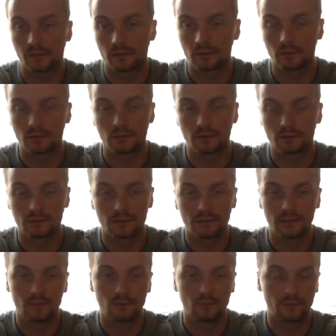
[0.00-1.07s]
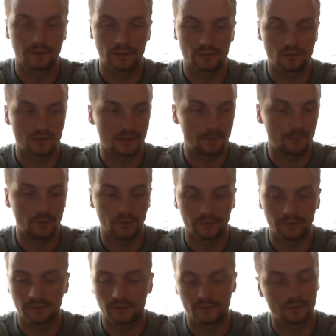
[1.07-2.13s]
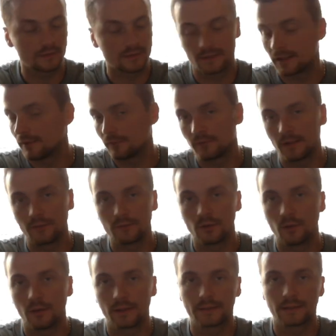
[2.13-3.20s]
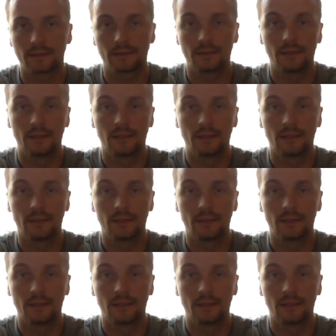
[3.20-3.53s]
I don't know whether you just get points deducted. I've, I've no idea.